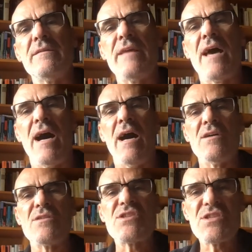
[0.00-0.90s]
there are
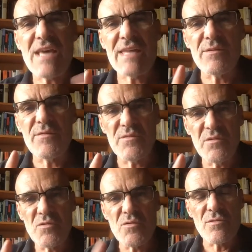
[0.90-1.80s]
a set of
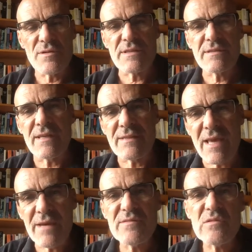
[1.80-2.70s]
rules that
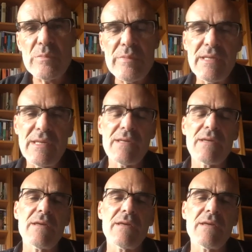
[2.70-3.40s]
have to be